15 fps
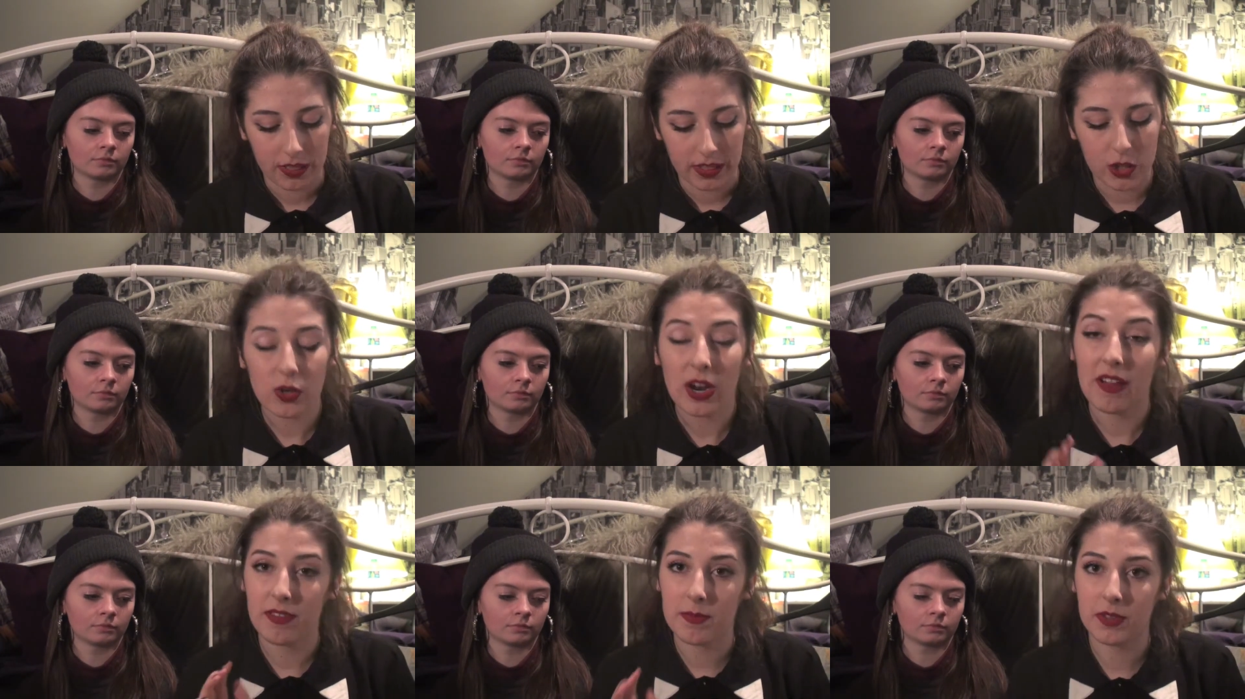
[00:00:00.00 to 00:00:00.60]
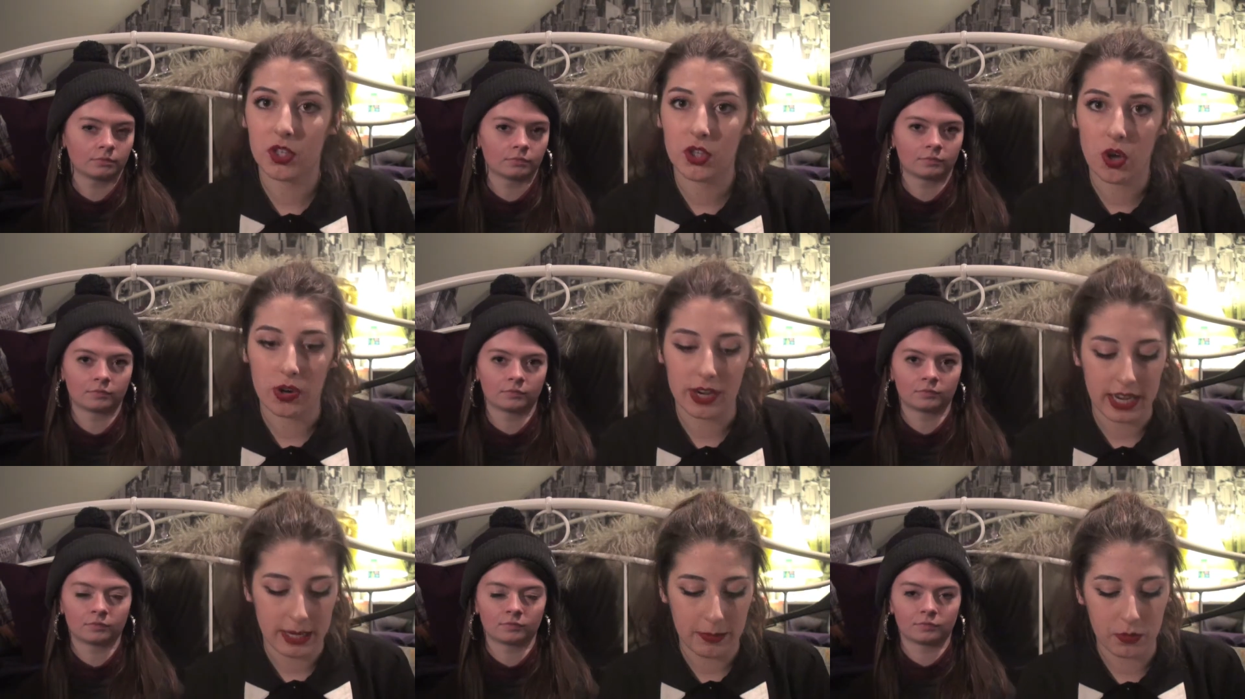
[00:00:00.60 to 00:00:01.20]
Speaker 1: They don't have them in
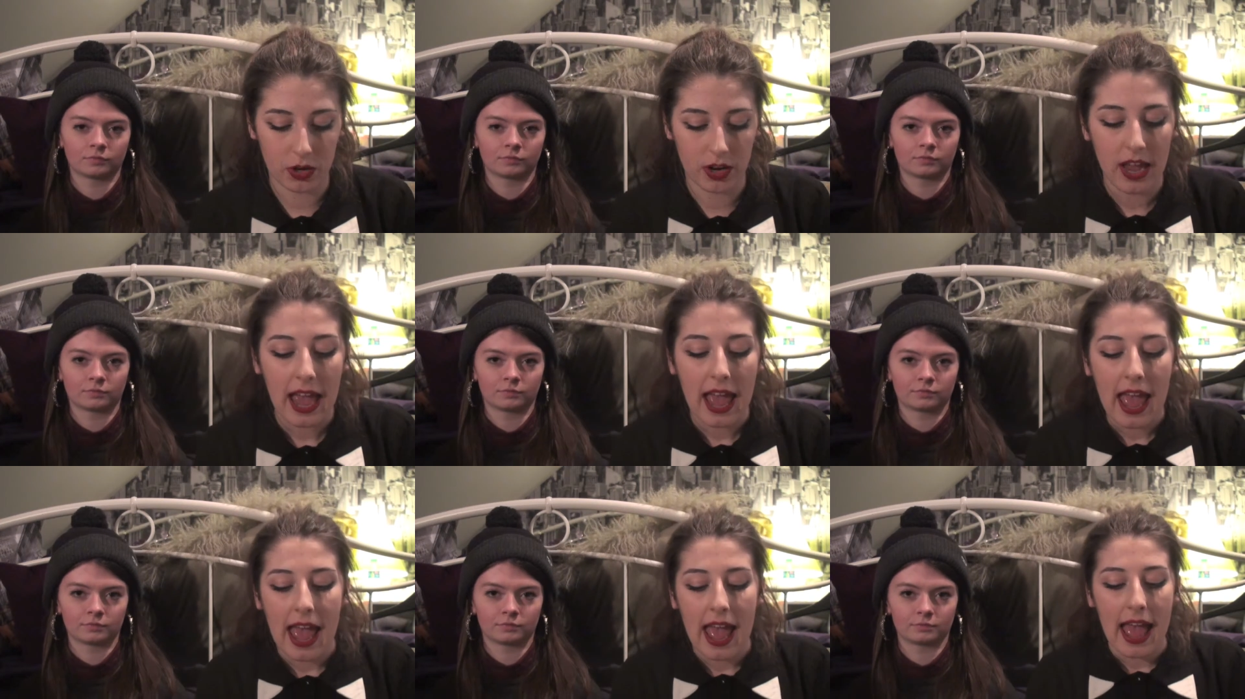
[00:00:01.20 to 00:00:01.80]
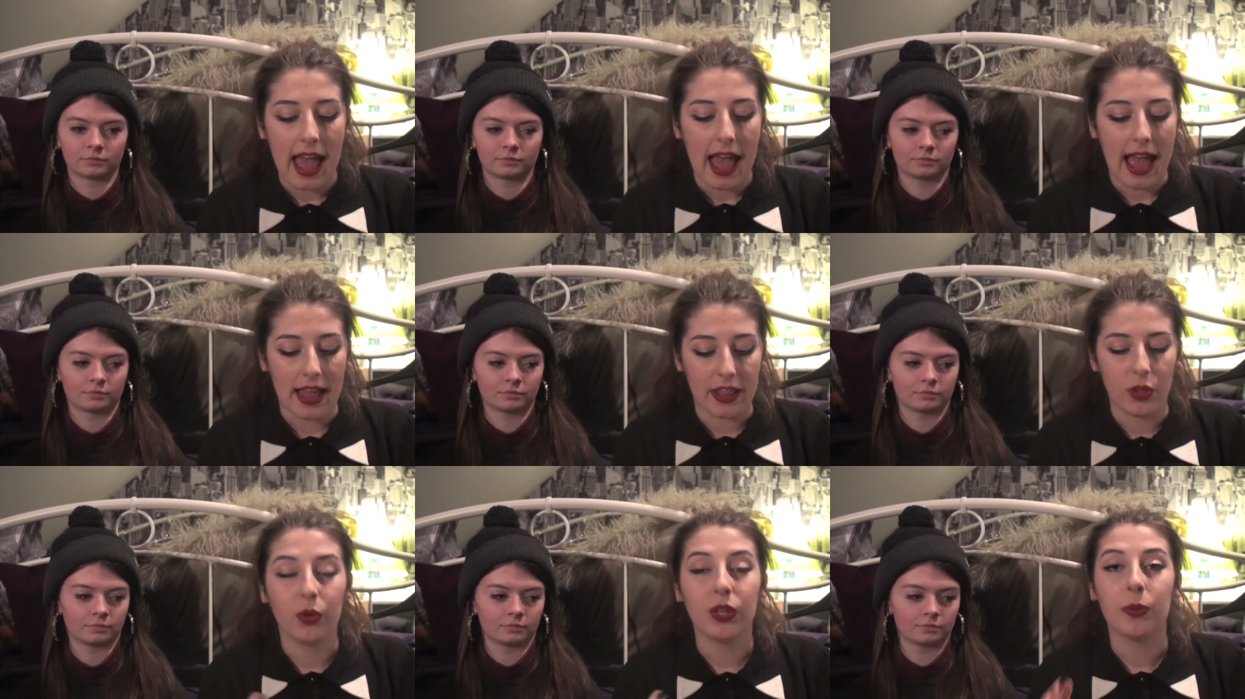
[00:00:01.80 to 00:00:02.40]
stock anymore,
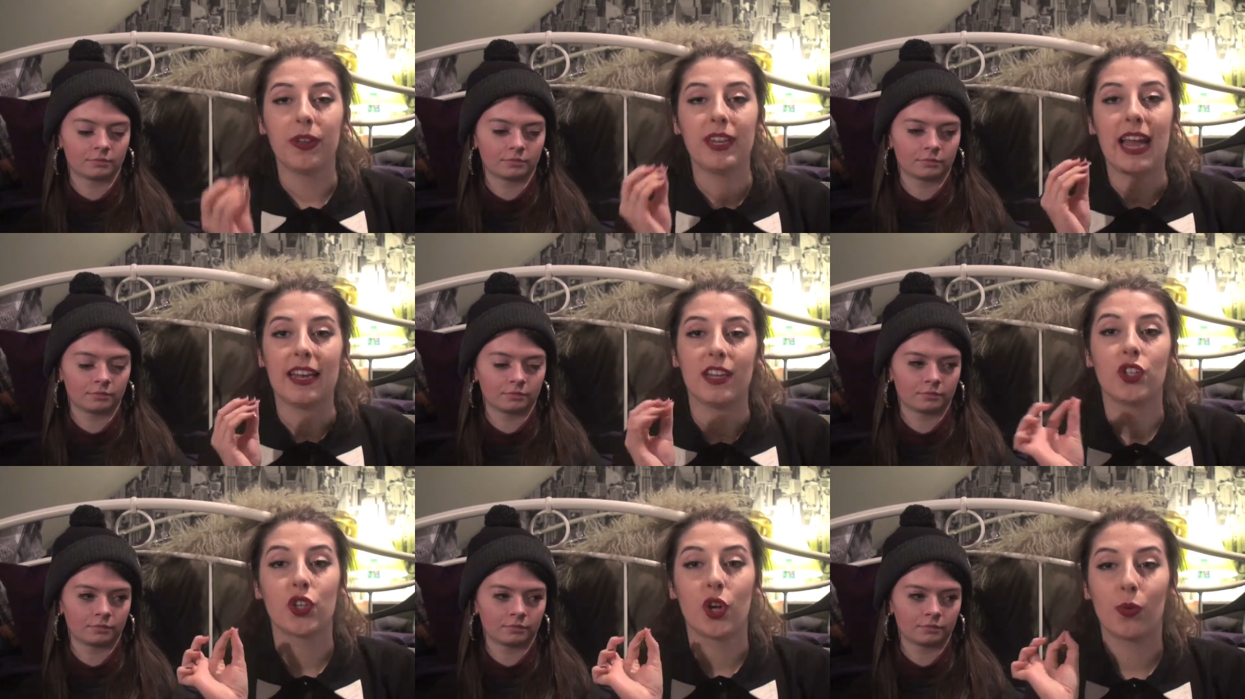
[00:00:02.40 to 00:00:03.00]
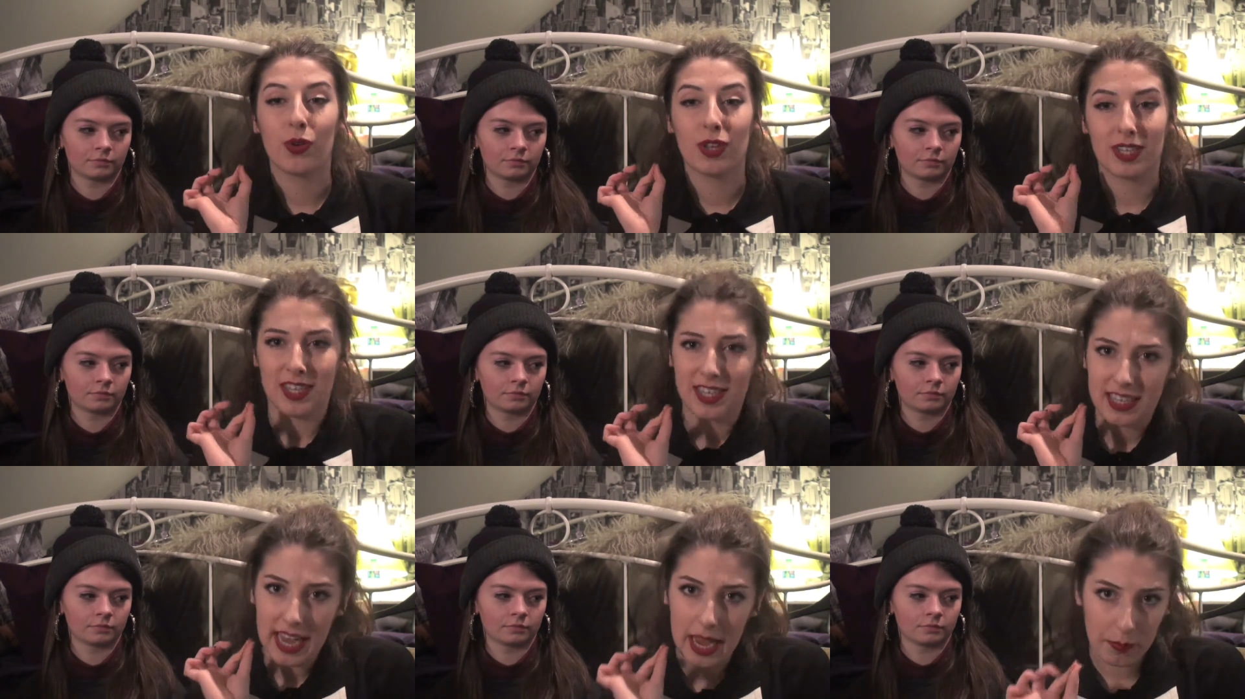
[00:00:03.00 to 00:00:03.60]
and the only one they had in stock was
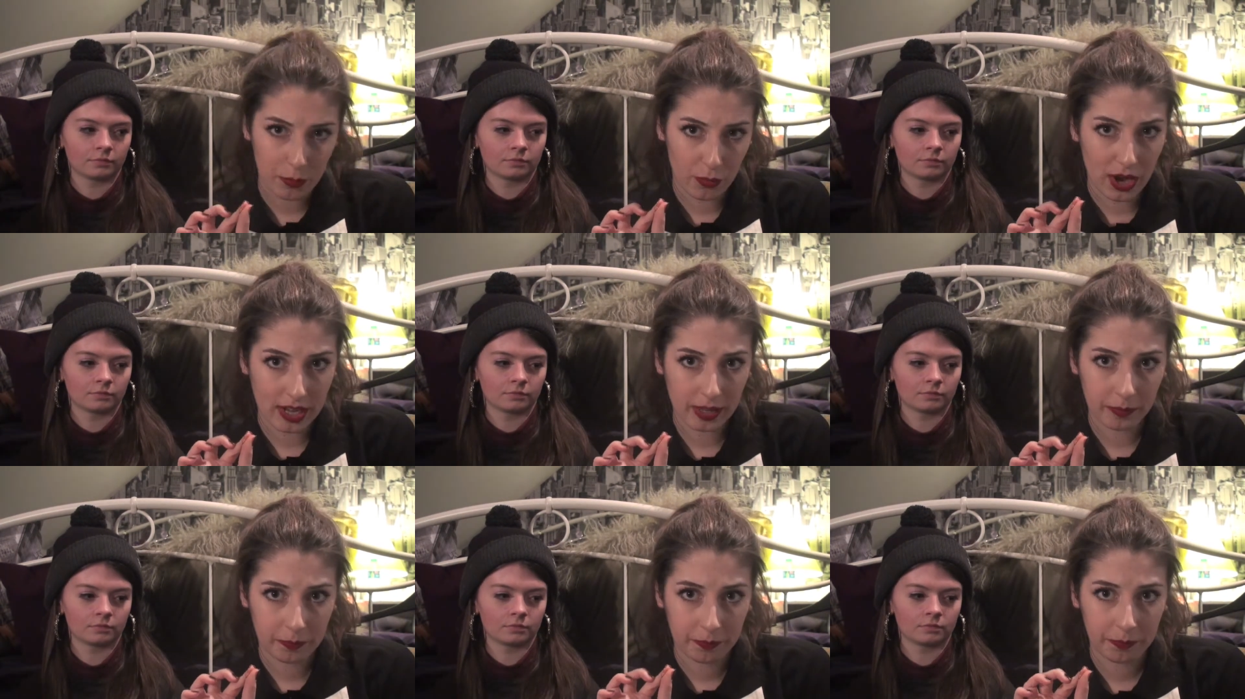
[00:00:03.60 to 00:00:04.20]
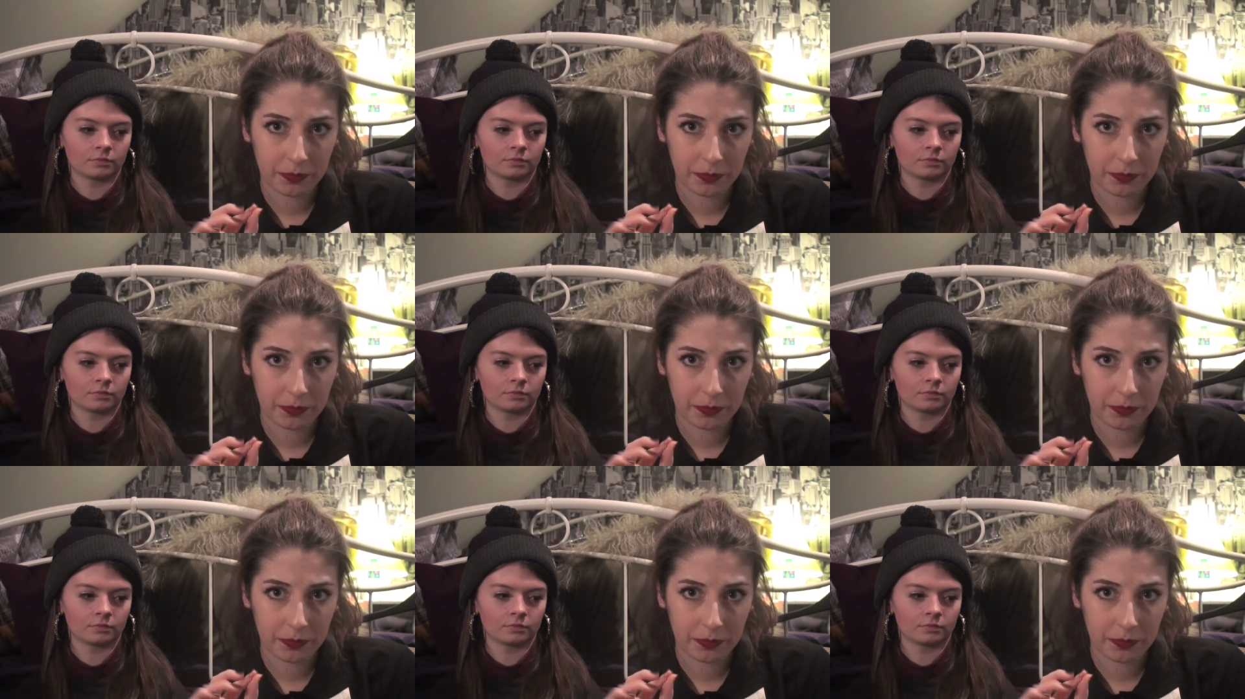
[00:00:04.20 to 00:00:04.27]
the tip ring,